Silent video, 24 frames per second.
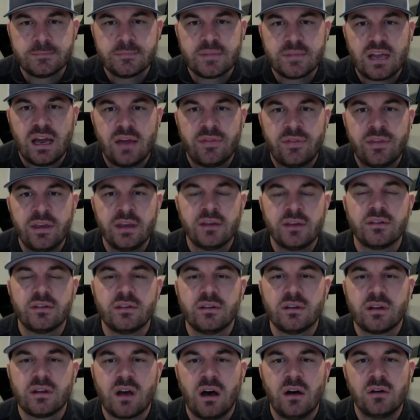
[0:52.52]
I
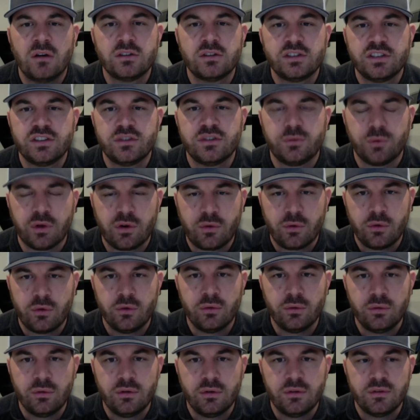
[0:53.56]
think colleges
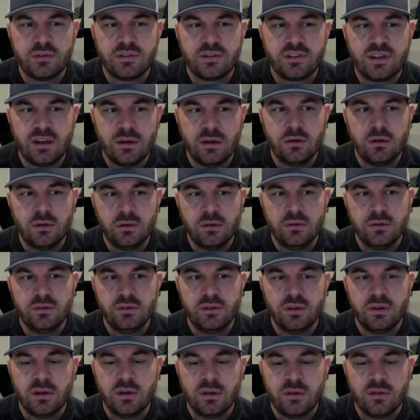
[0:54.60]
recruit
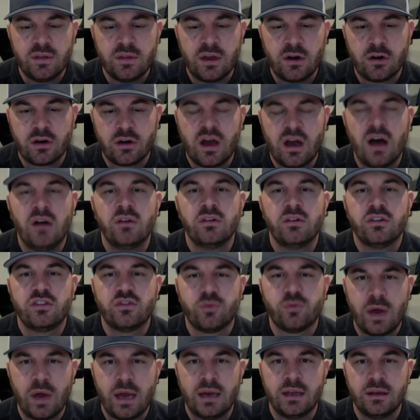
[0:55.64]
skills that are college
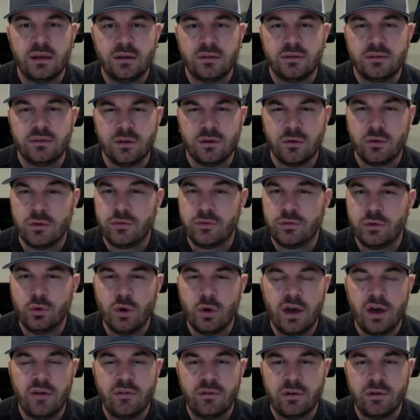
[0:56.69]
ready. So if you
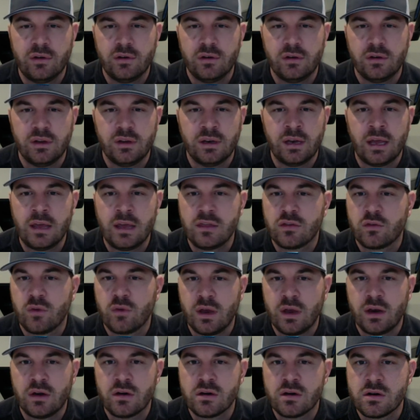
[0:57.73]
have an eighth
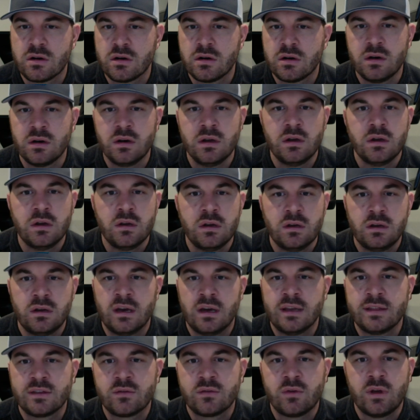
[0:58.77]
grader,
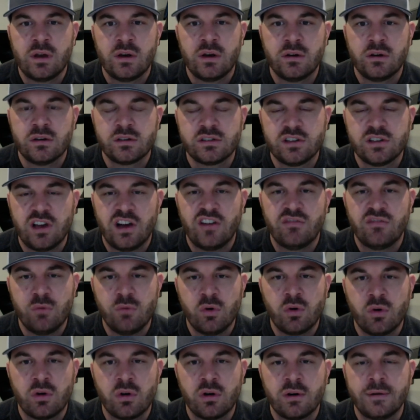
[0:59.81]
ninth grader,
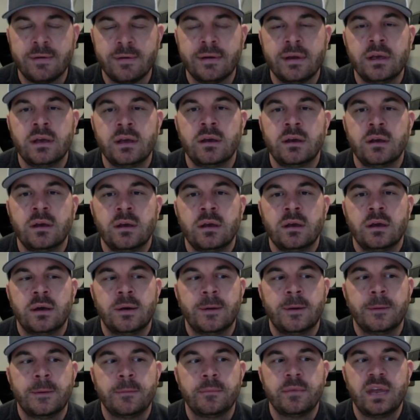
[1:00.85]
sophomore,
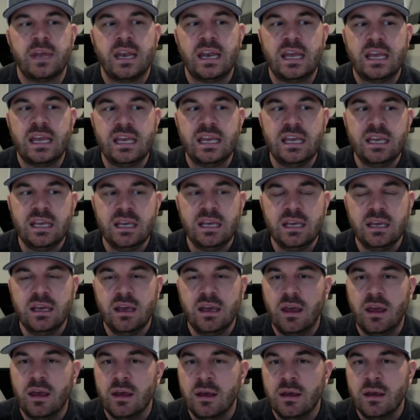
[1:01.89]
and
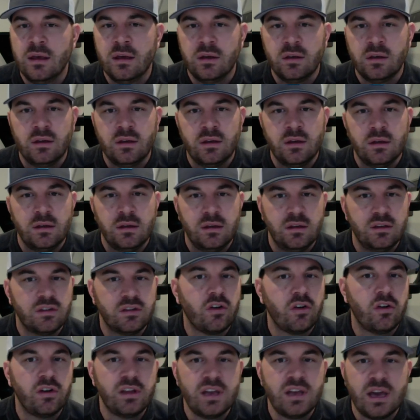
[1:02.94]
he is
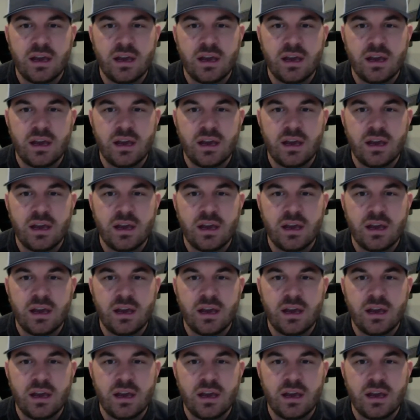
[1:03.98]
already at